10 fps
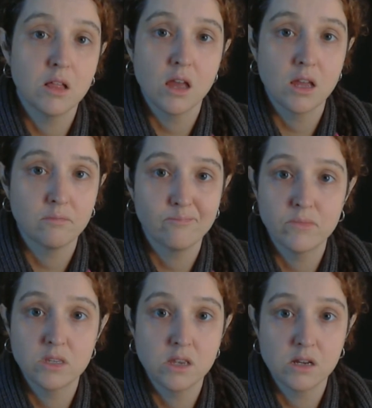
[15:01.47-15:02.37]
it like
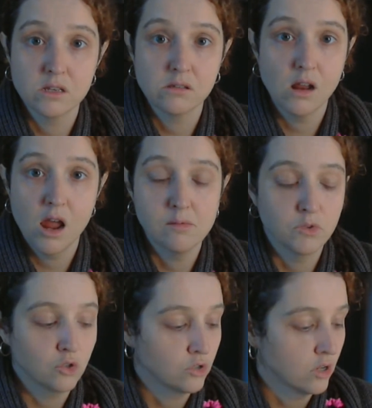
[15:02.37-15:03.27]
six
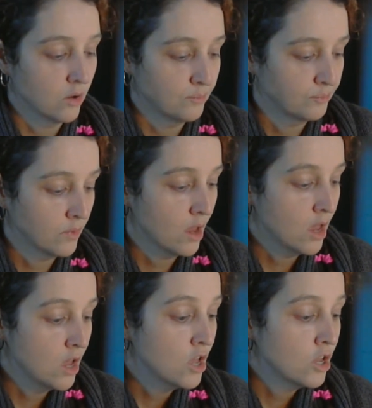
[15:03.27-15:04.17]
times or so.
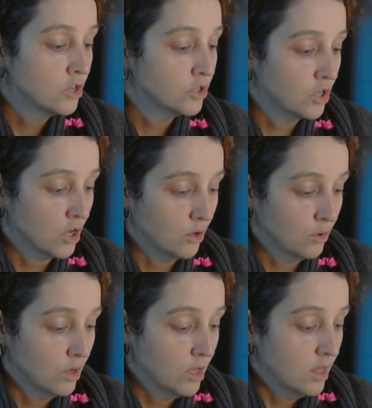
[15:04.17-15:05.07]

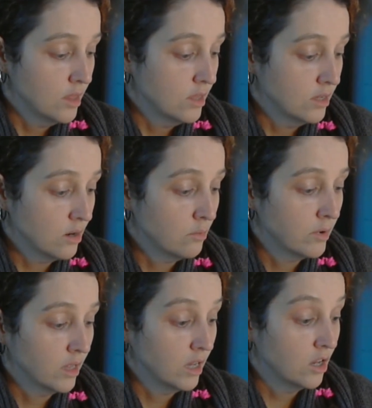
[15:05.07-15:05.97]
So, these are
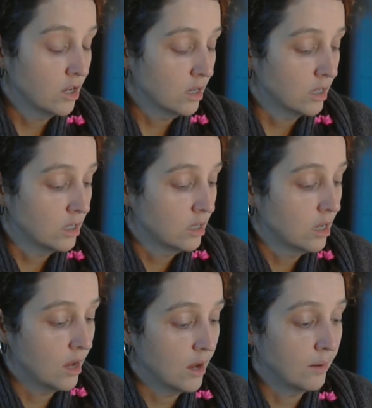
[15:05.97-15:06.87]
really good.
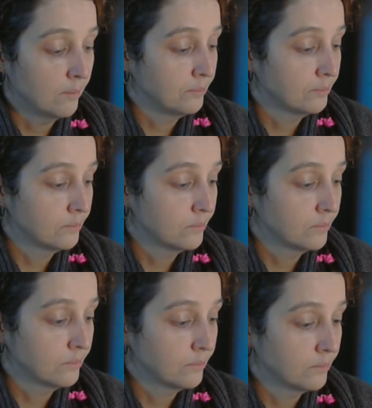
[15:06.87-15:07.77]
Um,
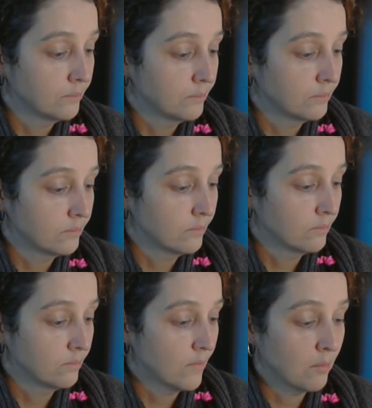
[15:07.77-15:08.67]

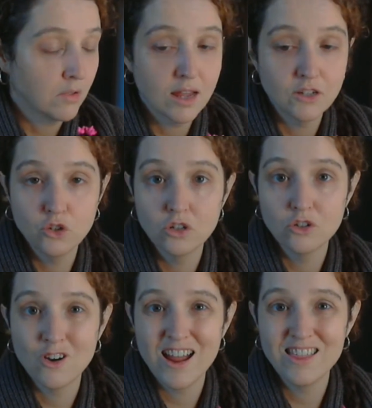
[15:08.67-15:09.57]
I'm glad you
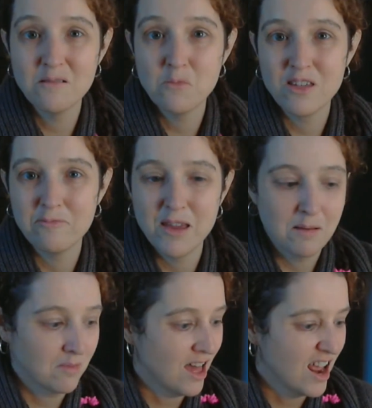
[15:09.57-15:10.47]
could try them with me.
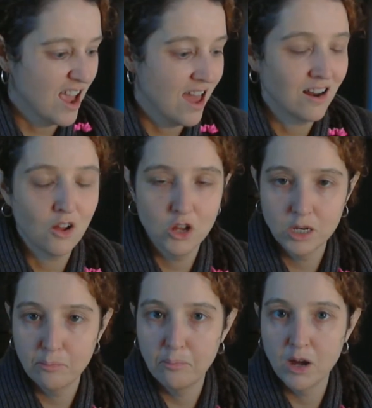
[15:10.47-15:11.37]
I'm glad I had a
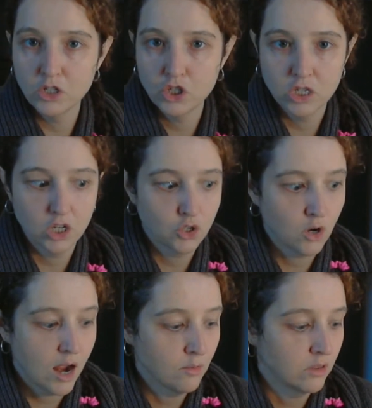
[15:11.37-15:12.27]
good bunch to
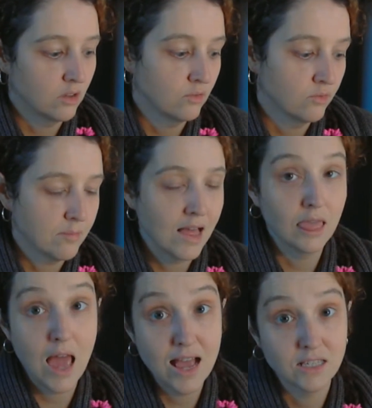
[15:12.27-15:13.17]
try with you for my
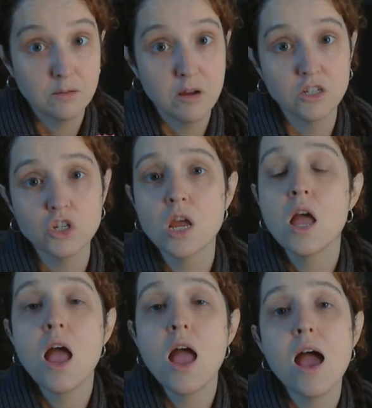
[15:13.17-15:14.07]
last bunch.
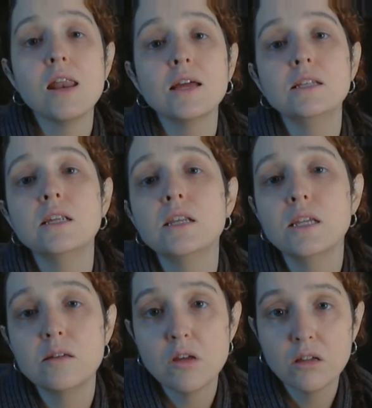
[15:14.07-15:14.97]
And I
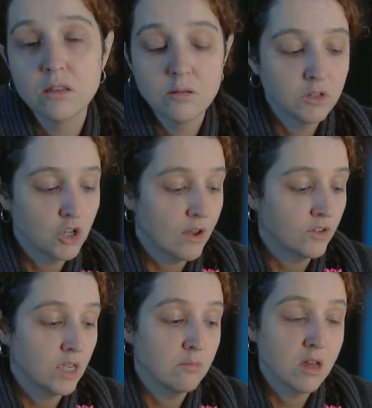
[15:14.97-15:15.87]
did email them. You have
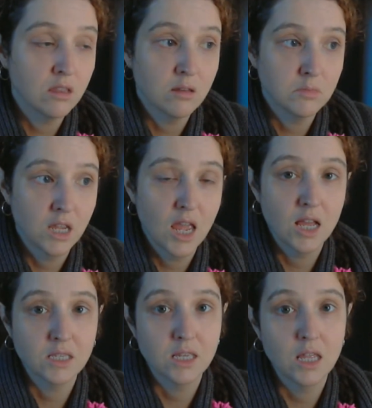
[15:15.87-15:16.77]
to email them to
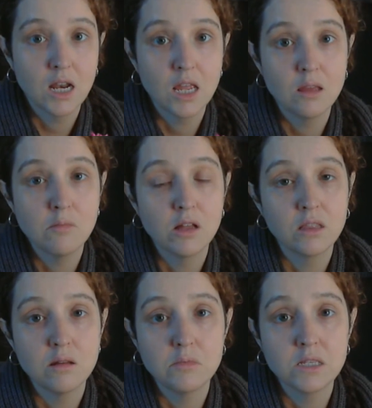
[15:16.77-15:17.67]
cancel. And I
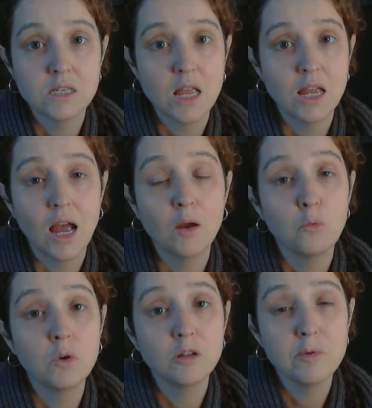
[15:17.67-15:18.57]
emailed them and saying, I
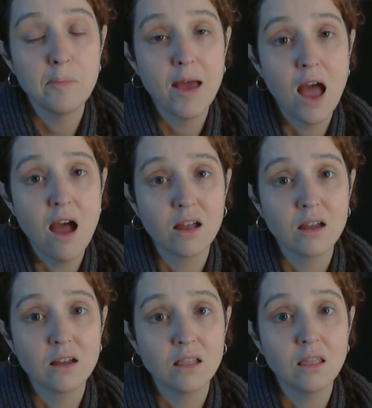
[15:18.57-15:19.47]
will be
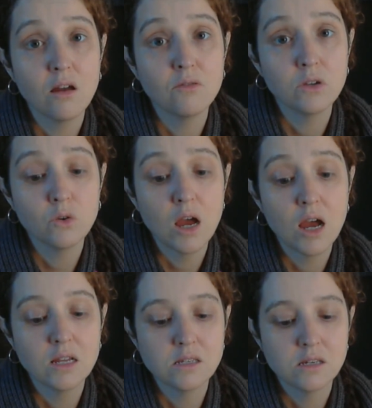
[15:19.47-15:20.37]
back. I love you
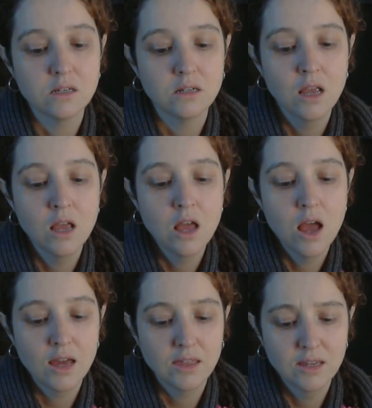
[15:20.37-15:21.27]
guys. And
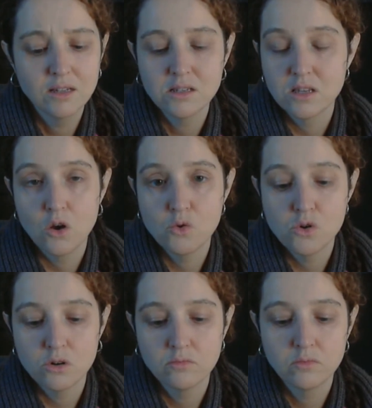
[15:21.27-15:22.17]
I think it's the
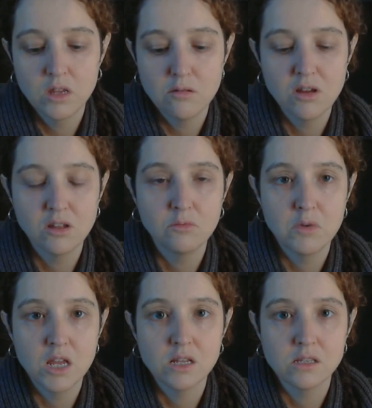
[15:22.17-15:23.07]
owner emailed
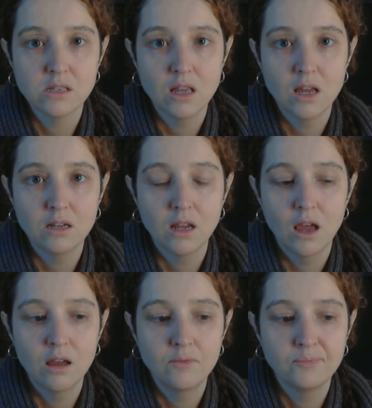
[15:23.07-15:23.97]
me and said, uh,